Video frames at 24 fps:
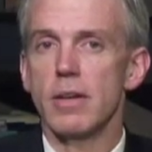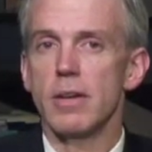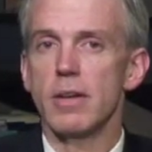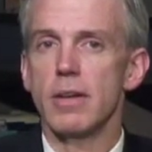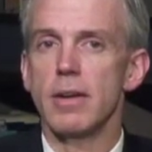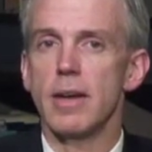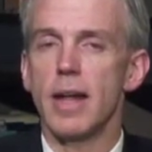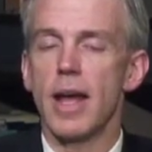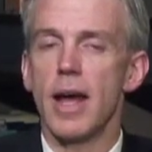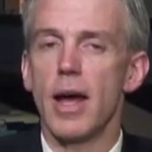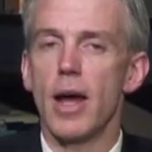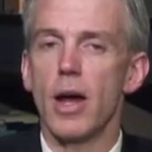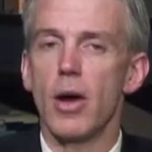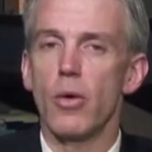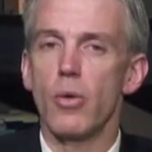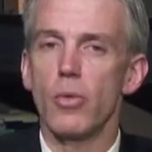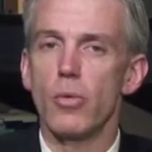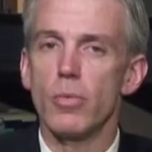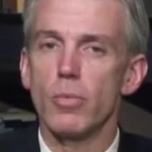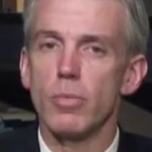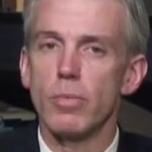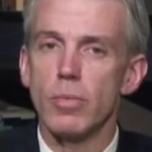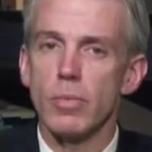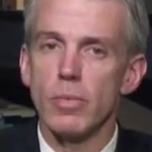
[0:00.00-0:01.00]

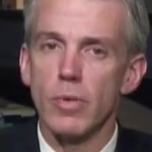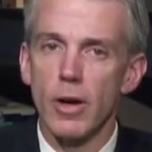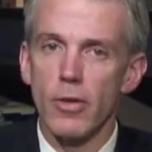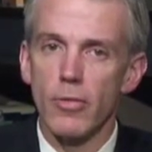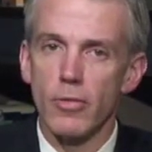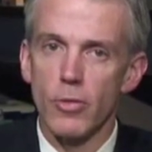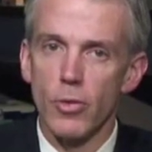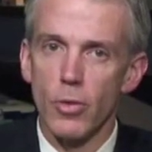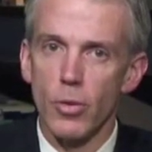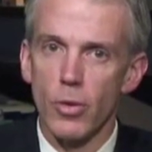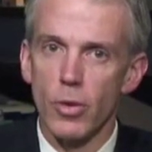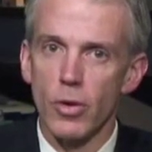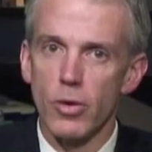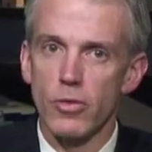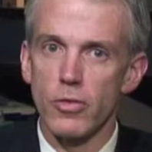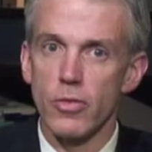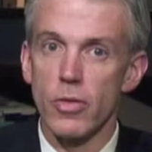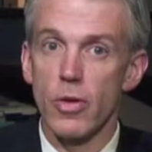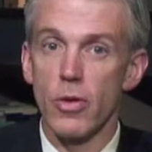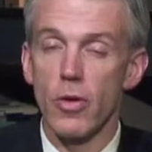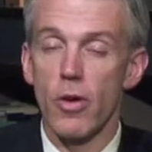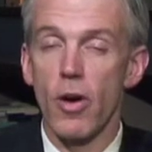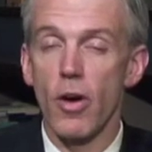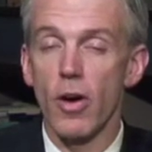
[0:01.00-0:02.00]
Now, of course,
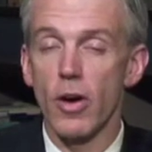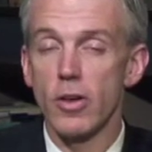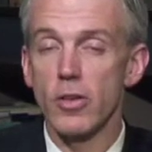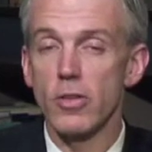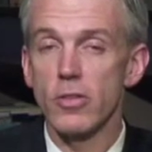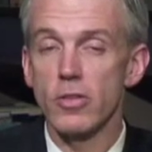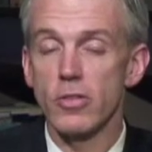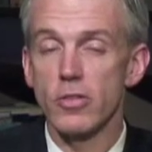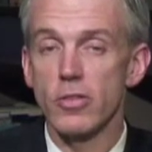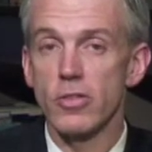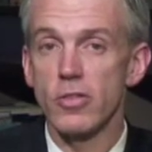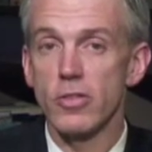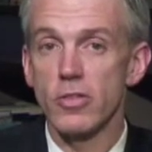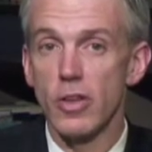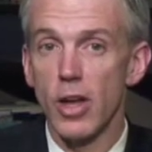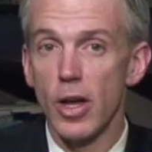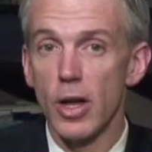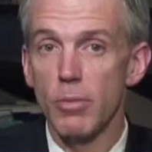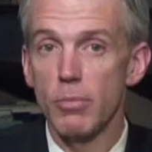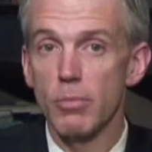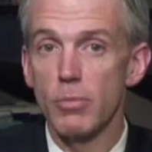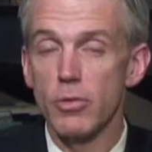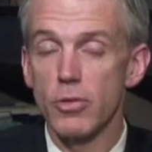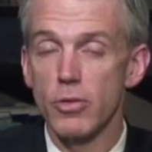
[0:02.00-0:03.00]
there are
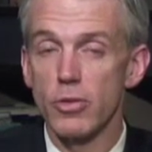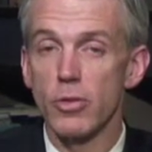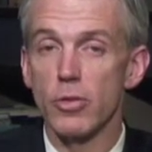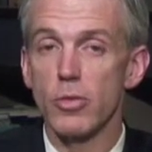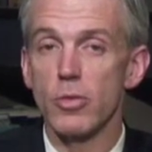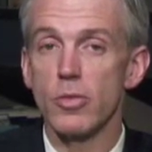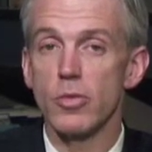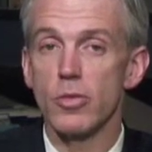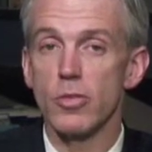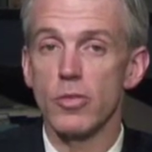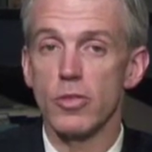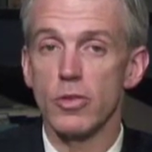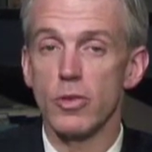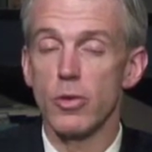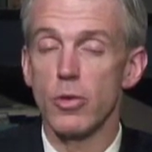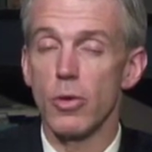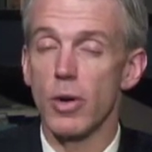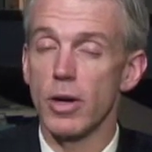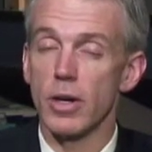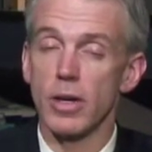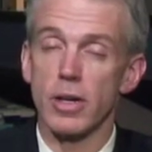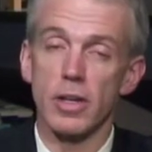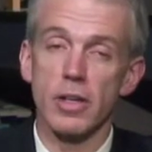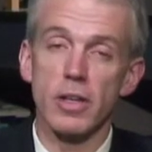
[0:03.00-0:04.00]
some students who
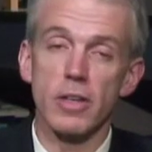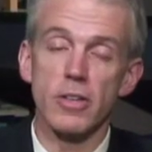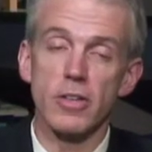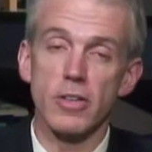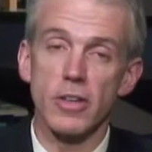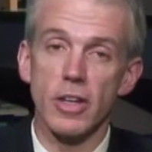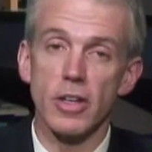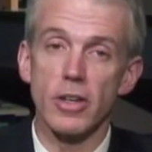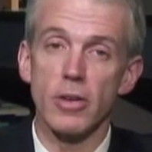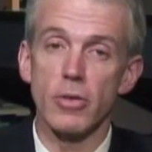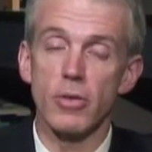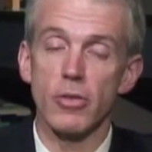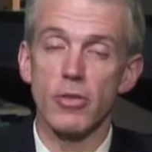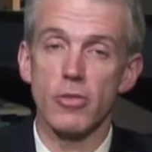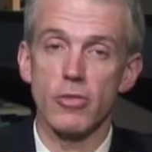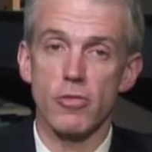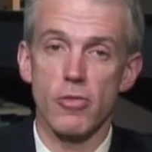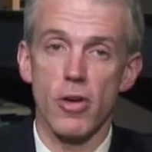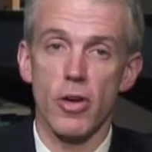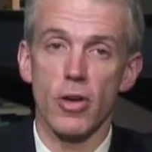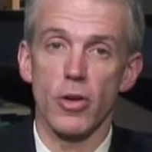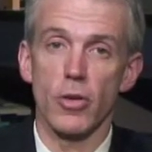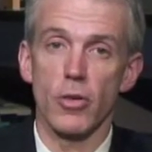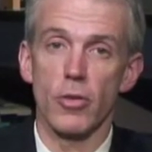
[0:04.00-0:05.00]
are going to continue to
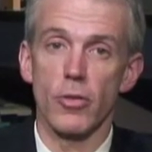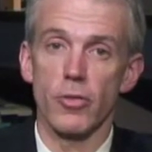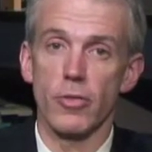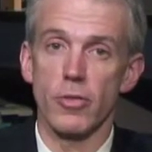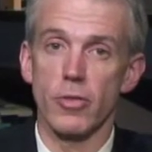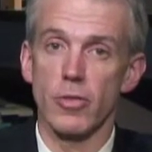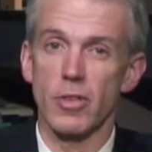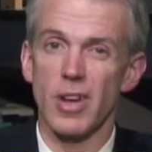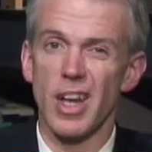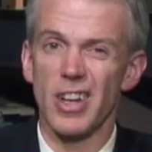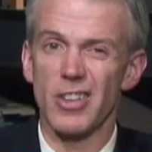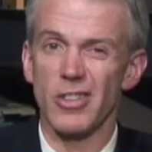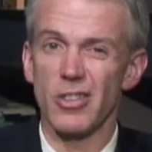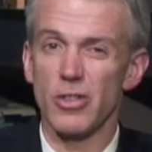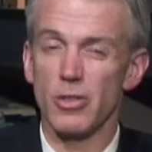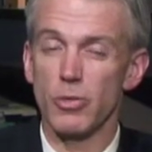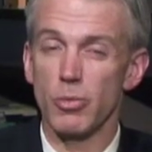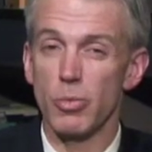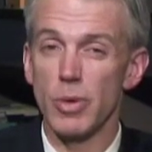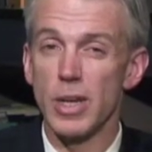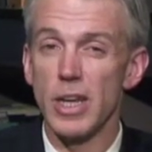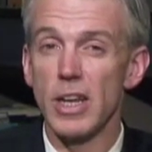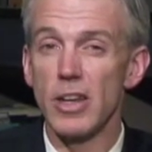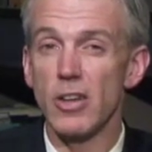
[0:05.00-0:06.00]
struggle for not just
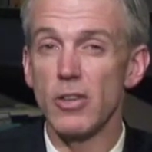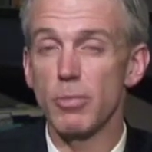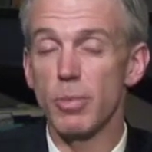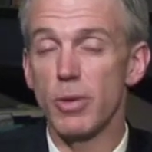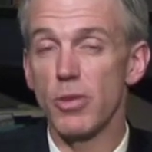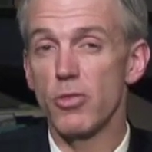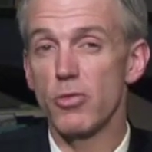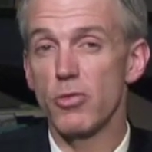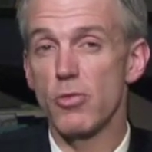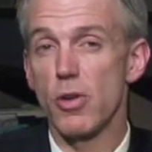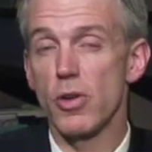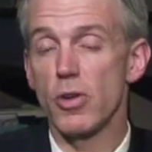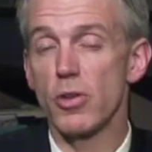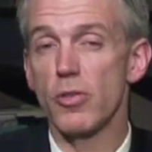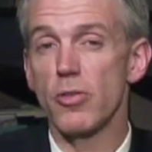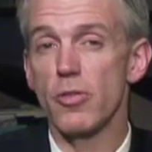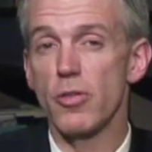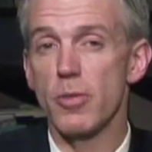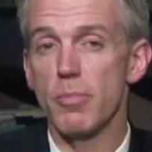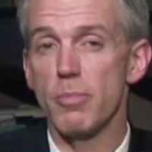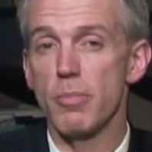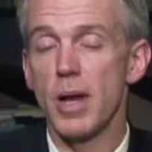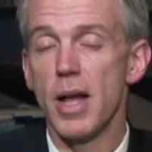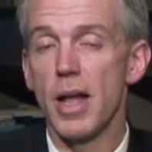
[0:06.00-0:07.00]
weeks, but struggle
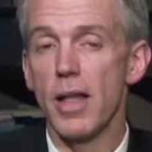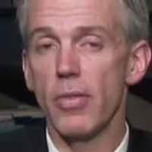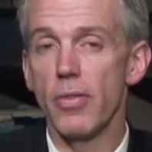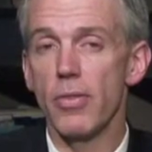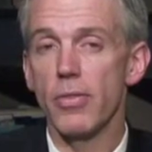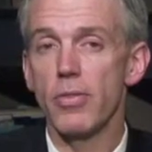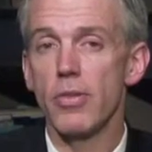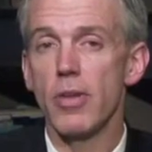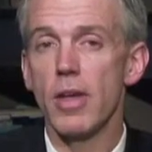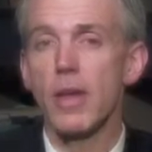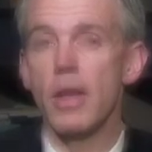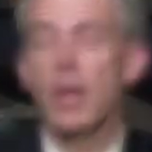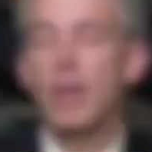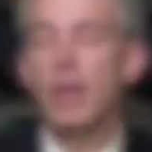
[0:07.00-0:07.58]
for months.